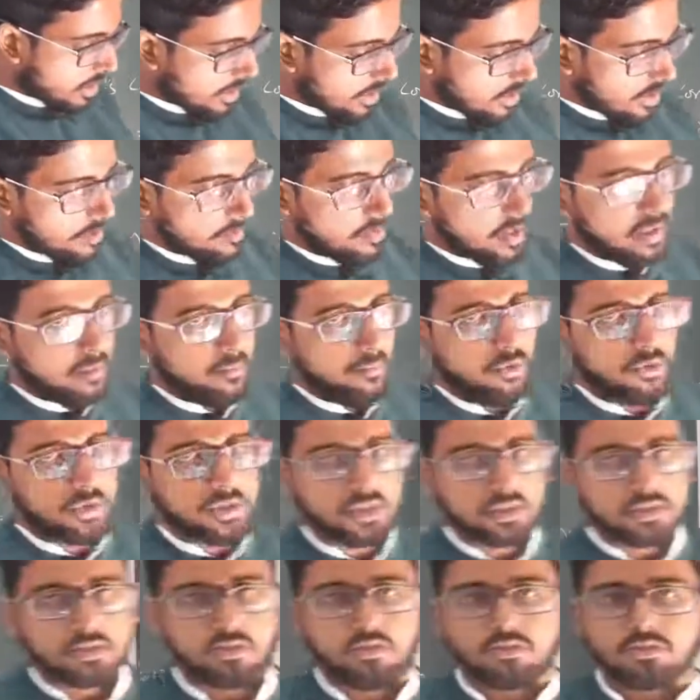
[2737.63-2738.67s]
a given force
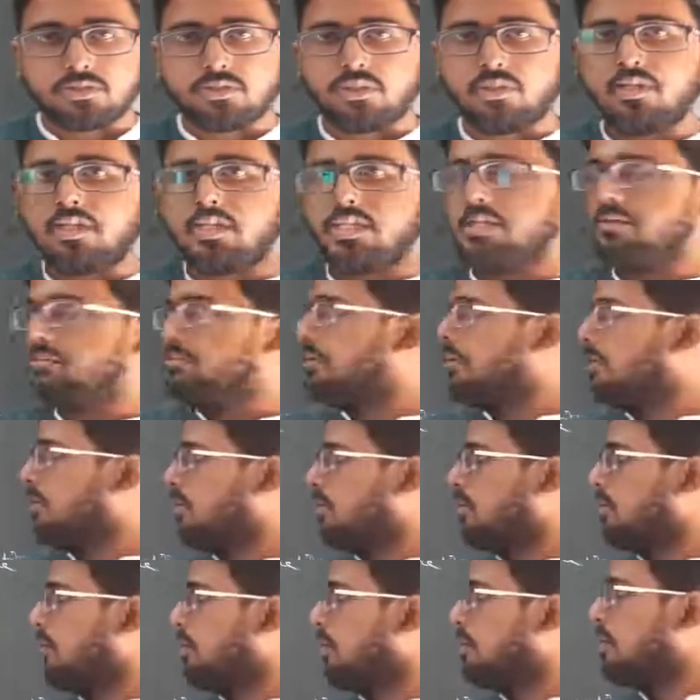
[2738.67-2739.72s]
is conservative
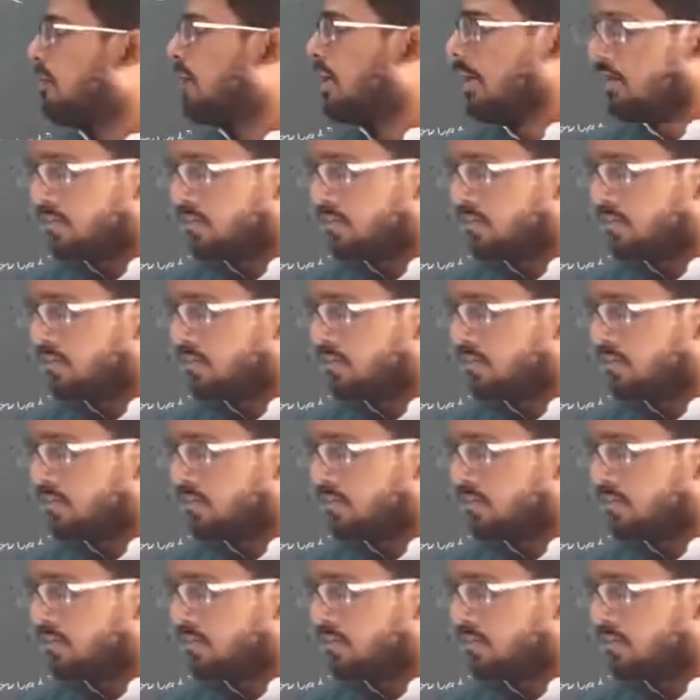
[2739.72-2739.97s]
or not,